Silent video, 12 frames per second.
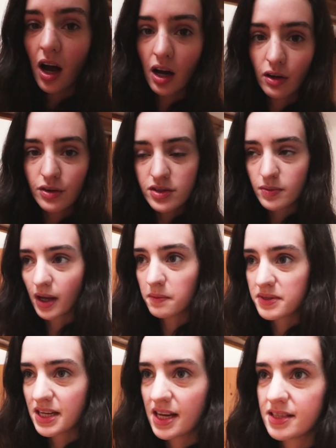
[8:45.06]
Our ensuite
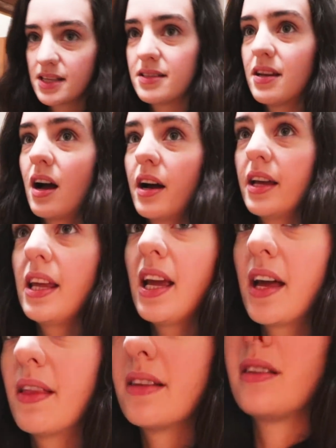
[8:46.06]
upstairs is
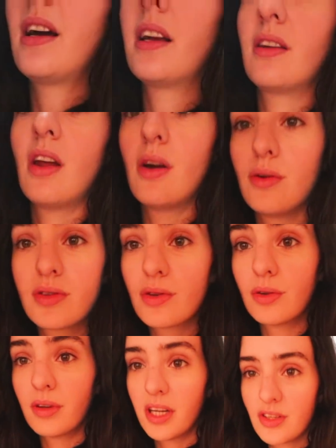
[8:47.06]
tiny and there's like no
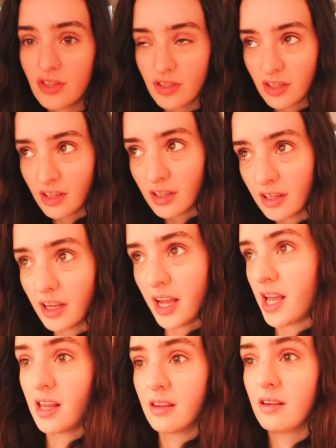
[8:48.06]
storage
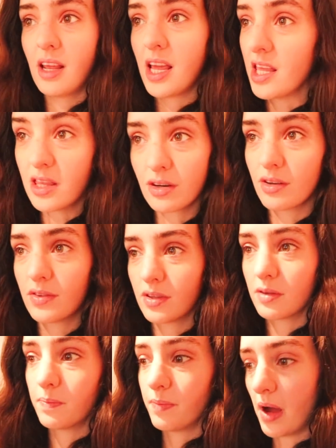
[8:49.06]
in either of
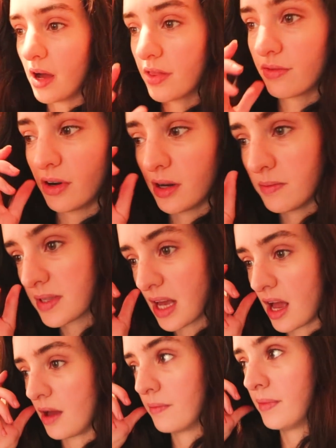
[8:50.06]
the bathrooms.
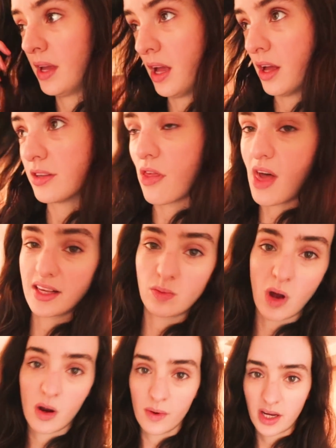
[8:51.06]
So that's
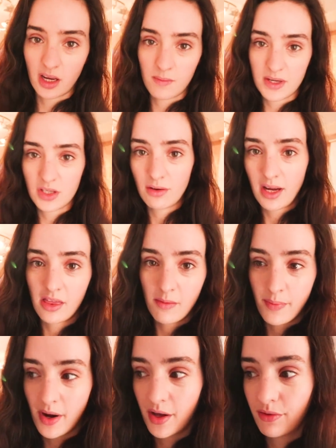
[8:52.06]
why we're gonna be doing the
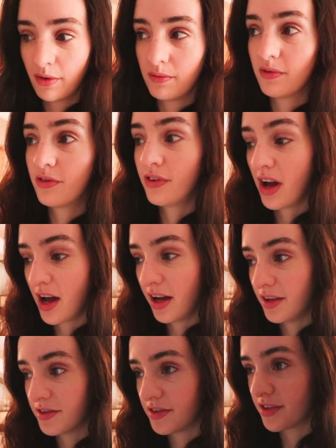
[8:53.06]
bathroom
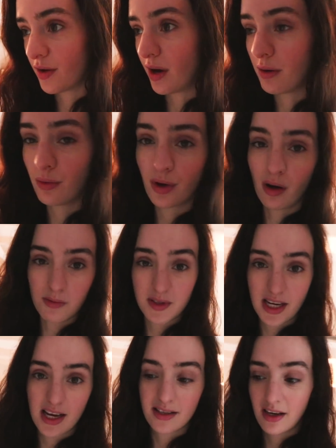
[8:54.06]
first. So I will go
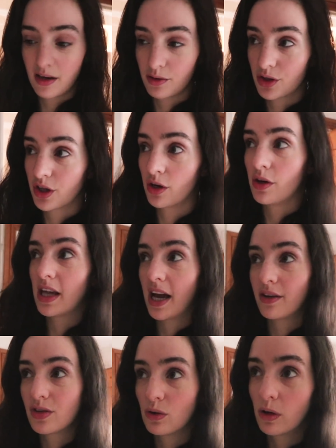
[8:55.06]
upstairs and I'll show you
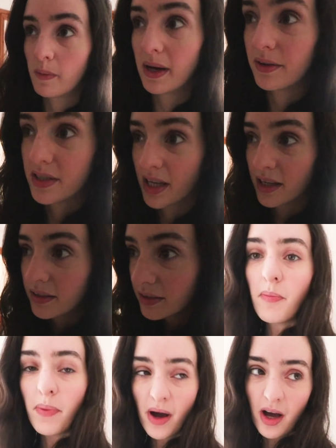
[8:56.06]
that and talk about it.
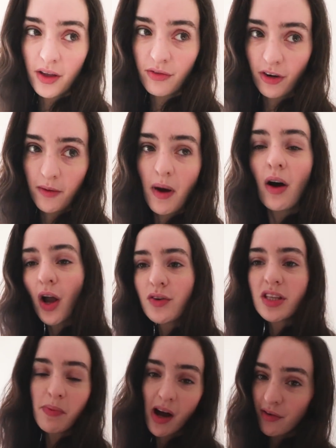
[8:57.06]
bathroom, I'll go
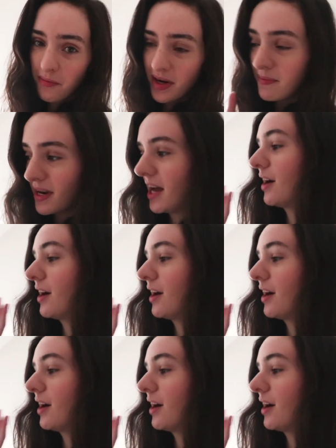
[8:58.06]
to the bathroom in a minute.